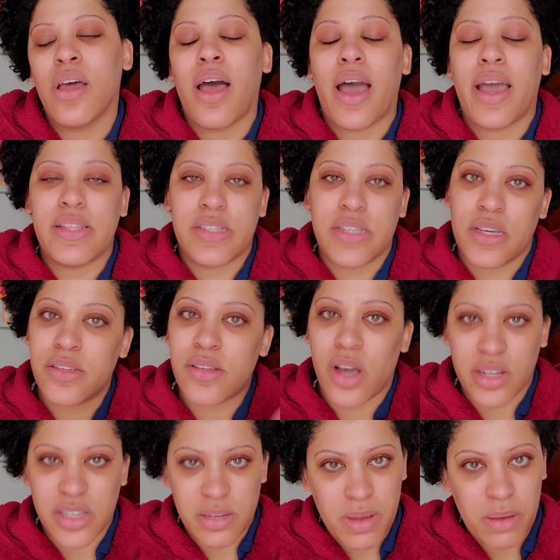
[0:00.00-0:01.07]
I did
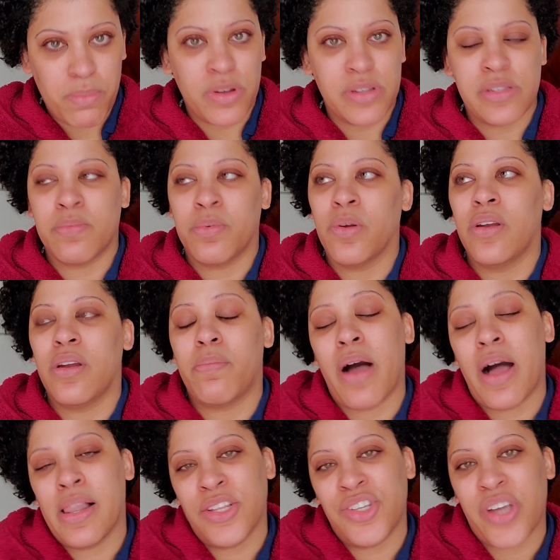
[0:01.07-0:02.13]
talk to my principal and
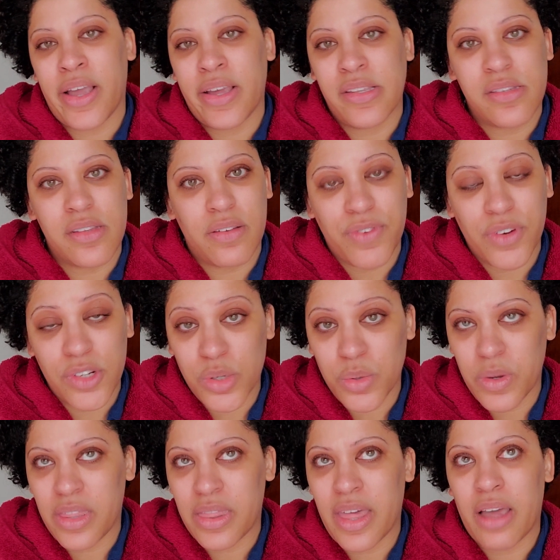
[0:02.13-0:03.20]
apologized for
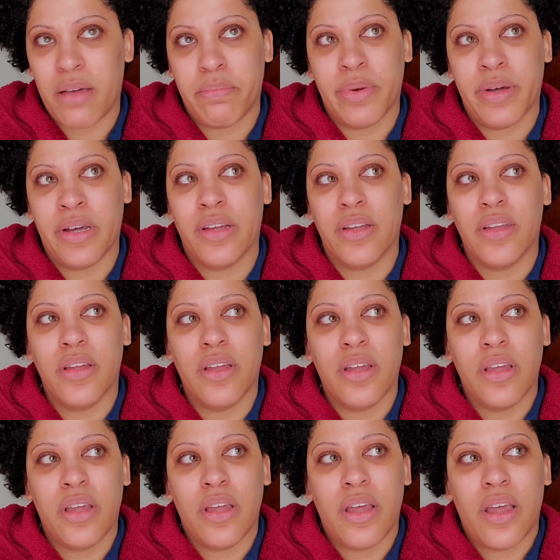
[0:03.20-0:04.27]
doing that, but
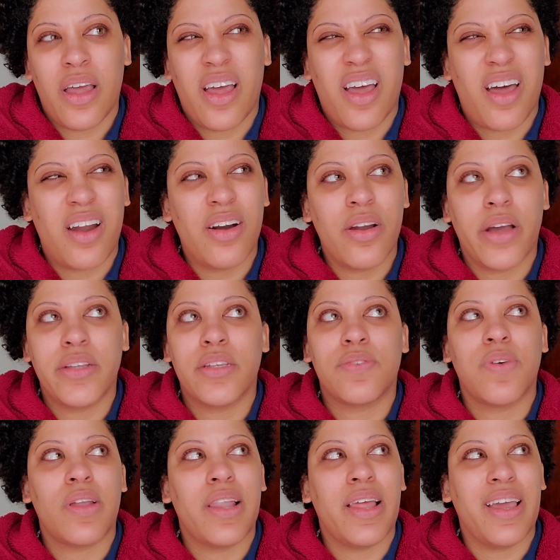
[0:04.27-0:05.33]
I don't know. I just
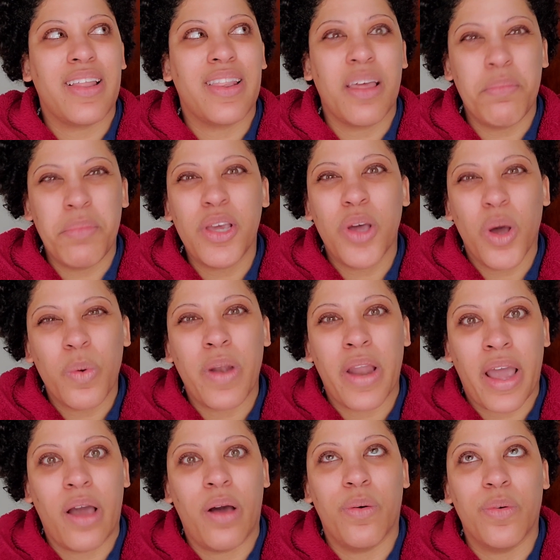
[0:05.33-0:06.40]
felt like, let me go
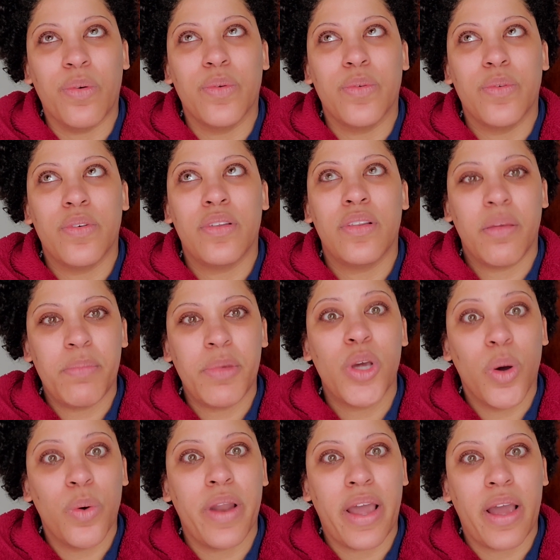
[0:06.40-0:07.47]
now. Let me
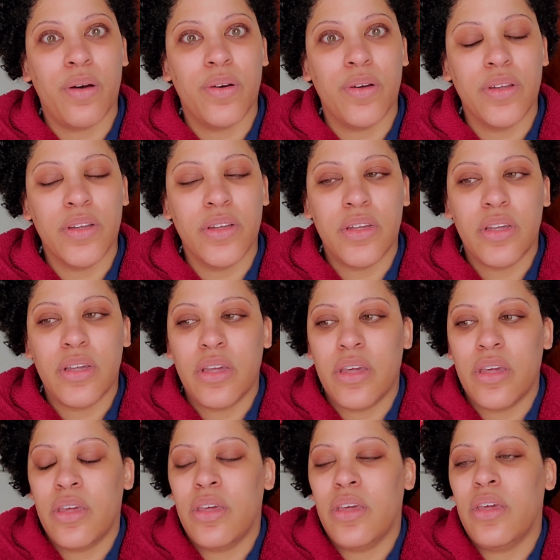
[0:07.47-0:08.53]
go now.
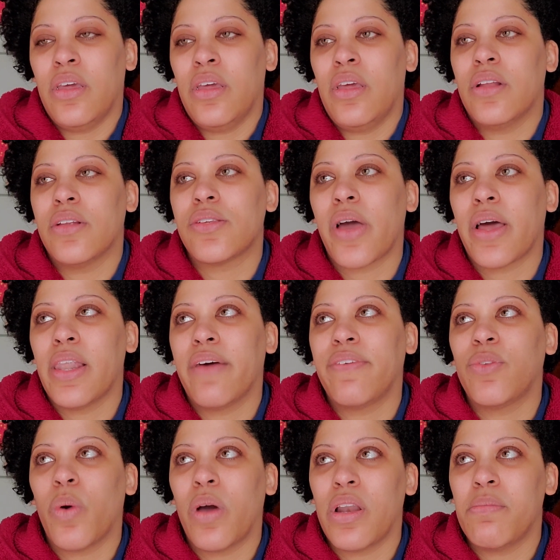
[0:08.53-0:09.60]
And so I
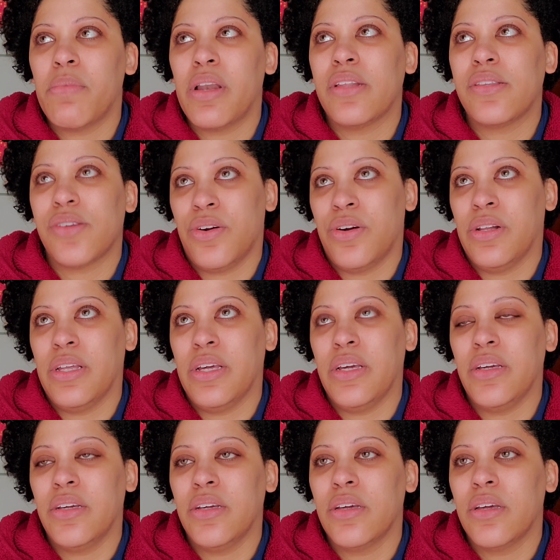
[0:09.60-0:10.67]
left 20 minutes
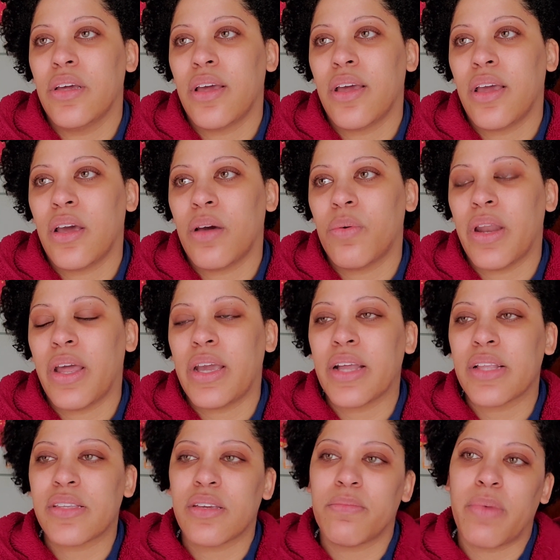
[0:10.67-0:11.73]
early. And when I
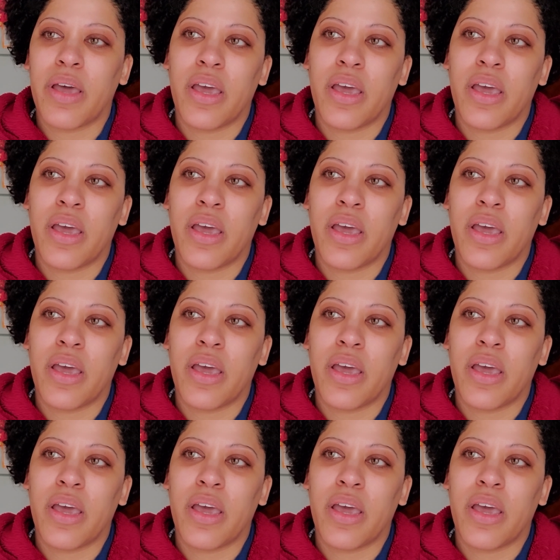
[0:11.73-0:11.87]
get to